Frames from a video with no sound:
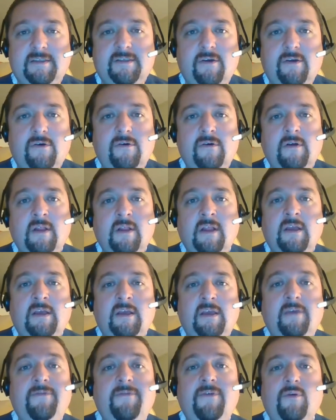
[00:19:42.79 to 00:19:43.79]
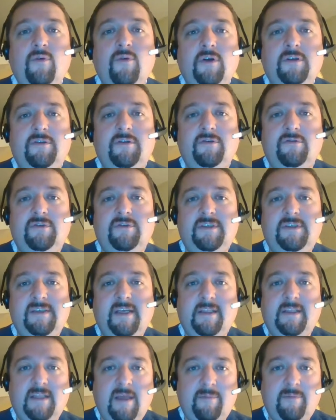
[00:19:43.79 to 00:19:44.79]
So if you want to
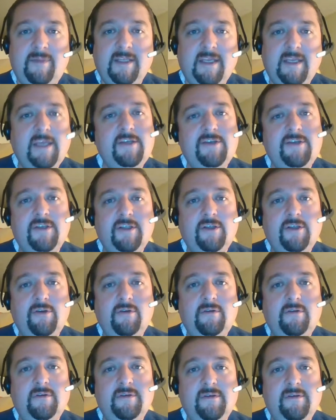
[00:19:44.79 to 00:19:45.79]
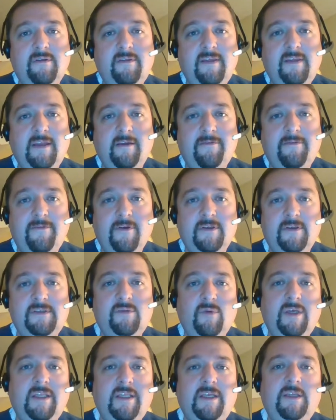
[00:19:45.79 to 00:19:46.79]
design an application, you need to think first
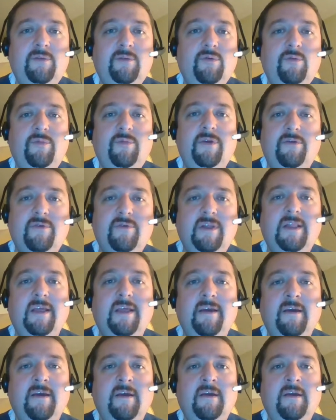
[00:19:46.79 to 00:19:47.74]
whether it would be really